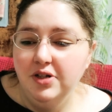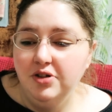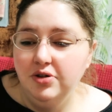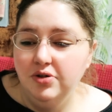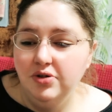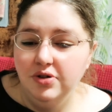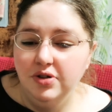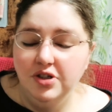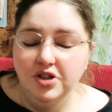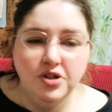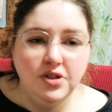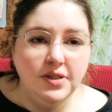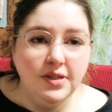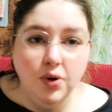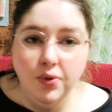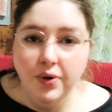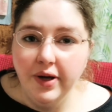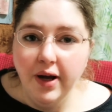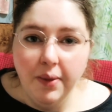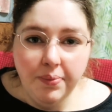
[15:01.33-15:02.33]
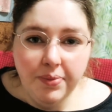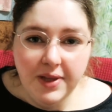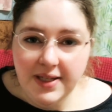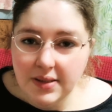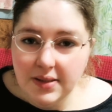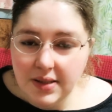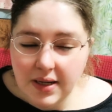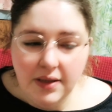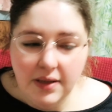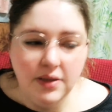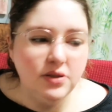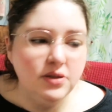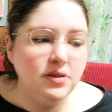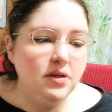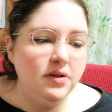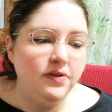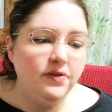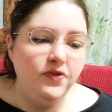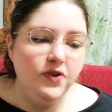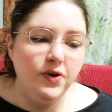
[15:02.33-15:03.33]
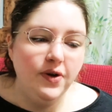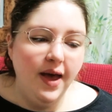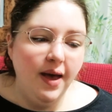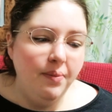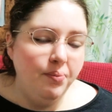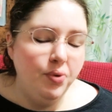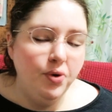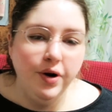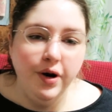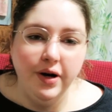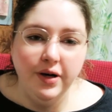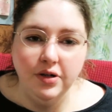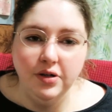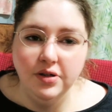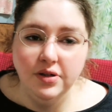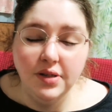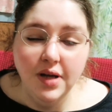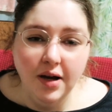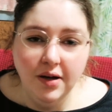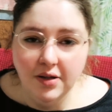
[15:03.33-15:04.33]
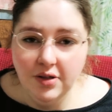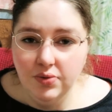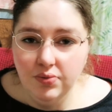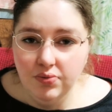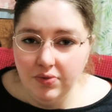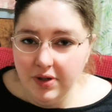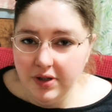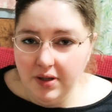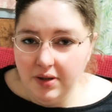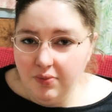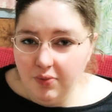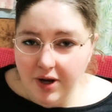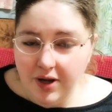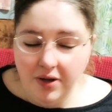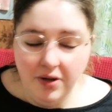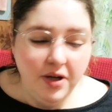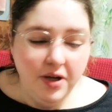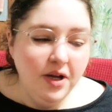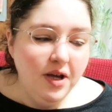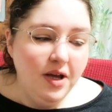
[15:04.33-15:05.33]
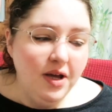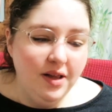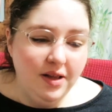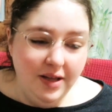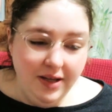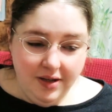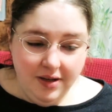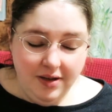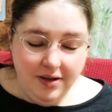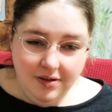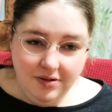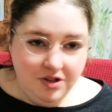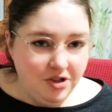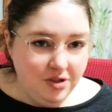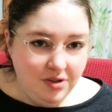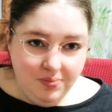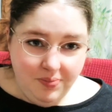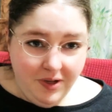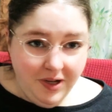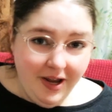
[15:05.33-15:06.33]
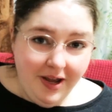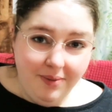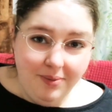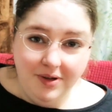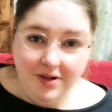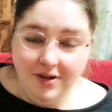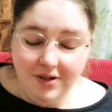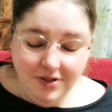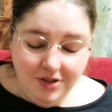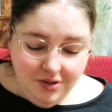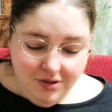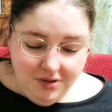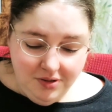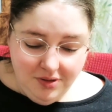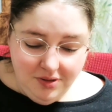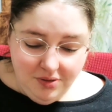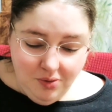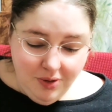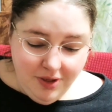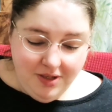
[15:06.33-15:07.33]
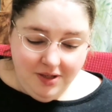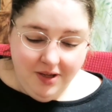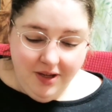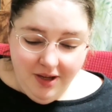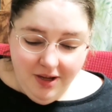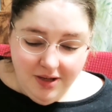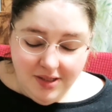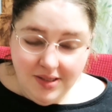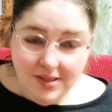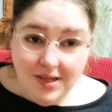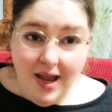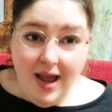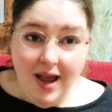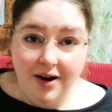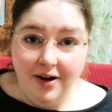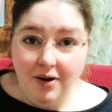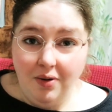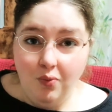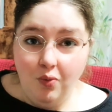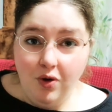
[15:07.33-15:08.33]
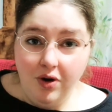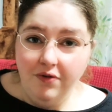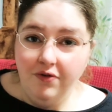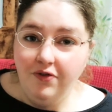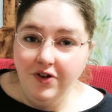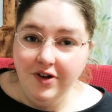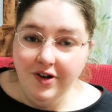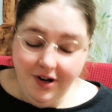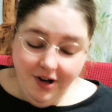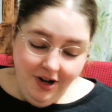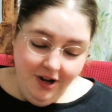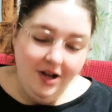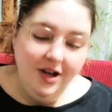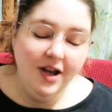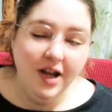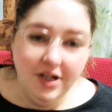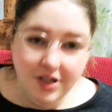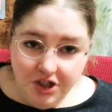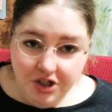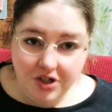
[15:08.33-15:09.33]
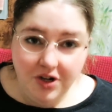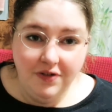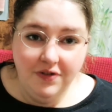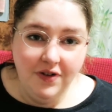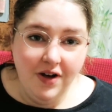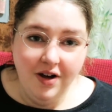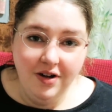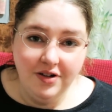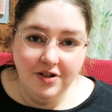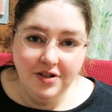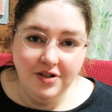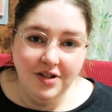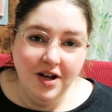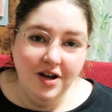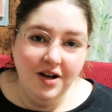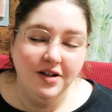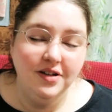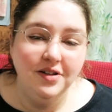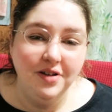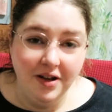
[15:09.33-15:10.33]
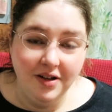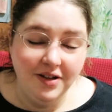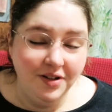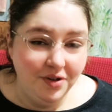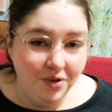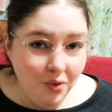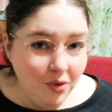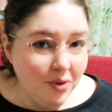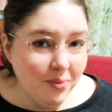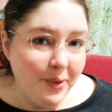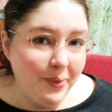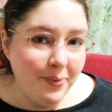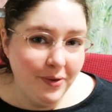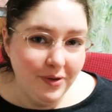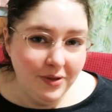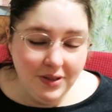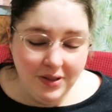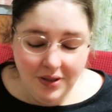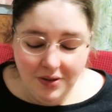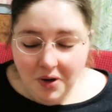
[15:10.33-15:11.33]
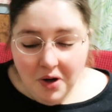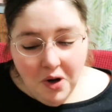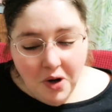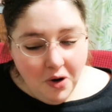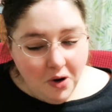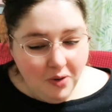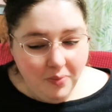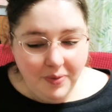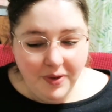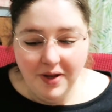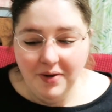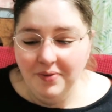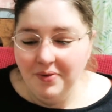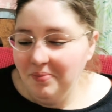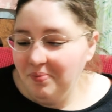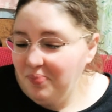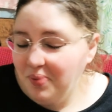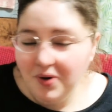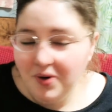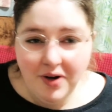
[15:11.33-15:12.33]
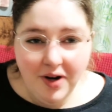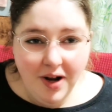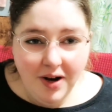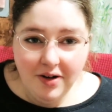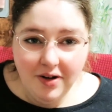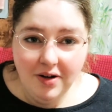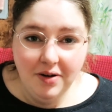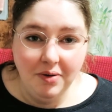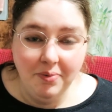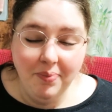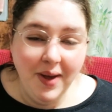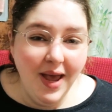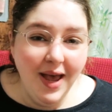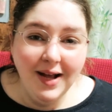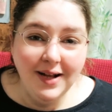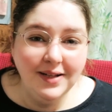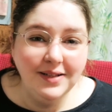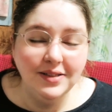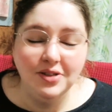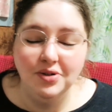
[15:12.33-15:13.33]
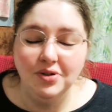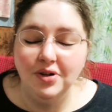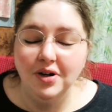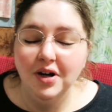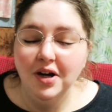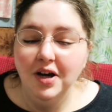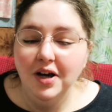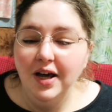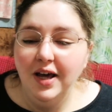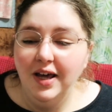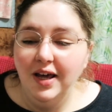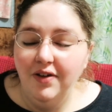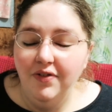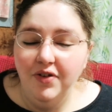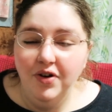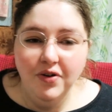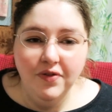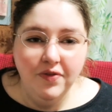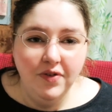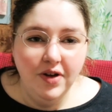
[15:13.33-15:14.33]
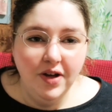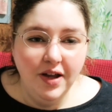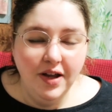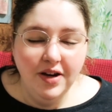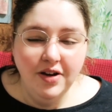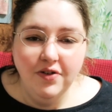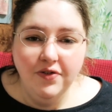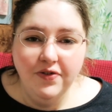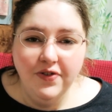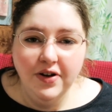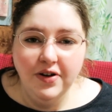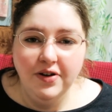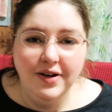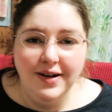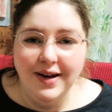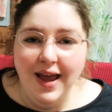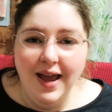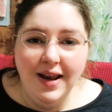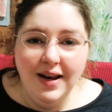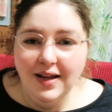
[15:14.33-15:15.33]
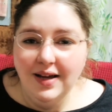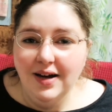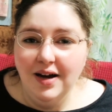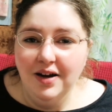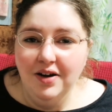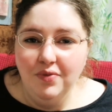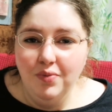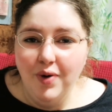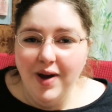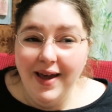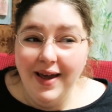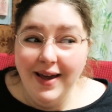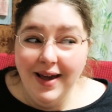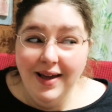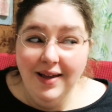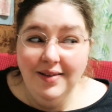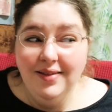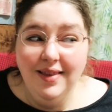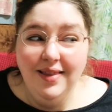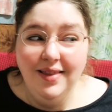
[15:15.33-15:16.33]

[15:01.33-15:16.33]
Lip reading: issues just going up the stairs, you can't put on your socks really well, like just being able to just quickly stand on one foot and shove on your sock like a normal person, or be able to put on your pants, or if you're interfered in any kind of way,